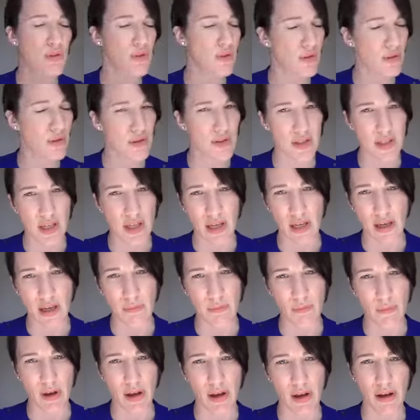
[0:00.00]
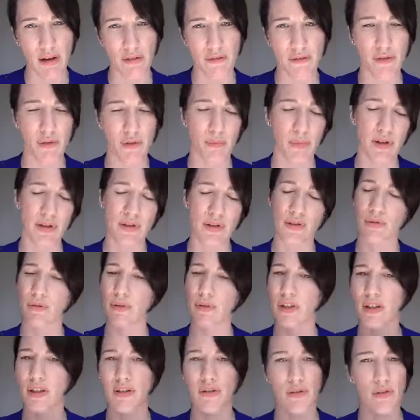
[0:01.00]
the same for
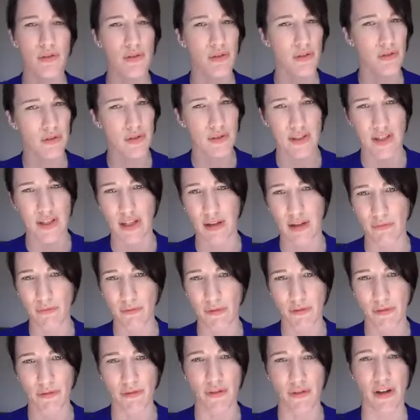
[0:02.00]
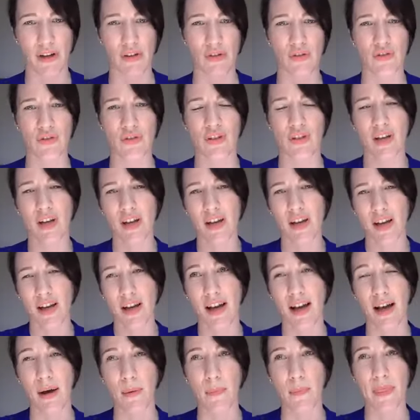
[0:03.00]
Mandarin, or the same for French.
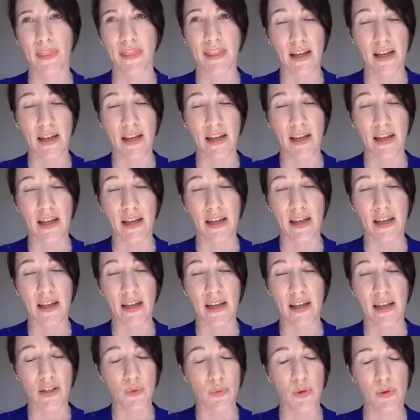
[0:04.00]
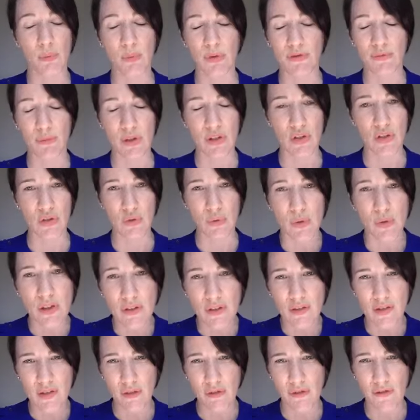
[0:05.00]
That's what we've been doing so
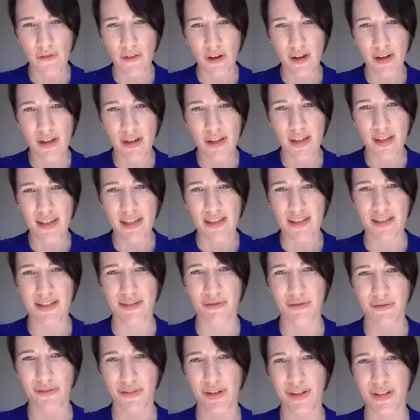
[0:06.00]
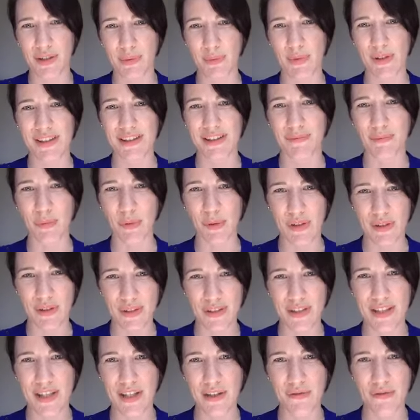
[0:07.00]
far, and so far it's been pretty
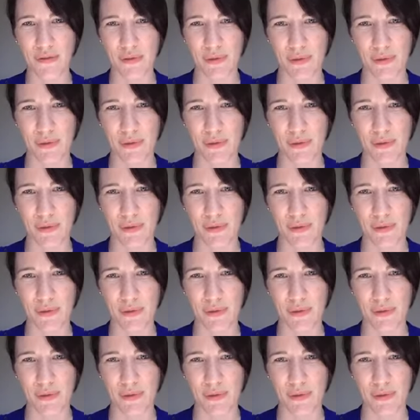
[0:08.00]
successful.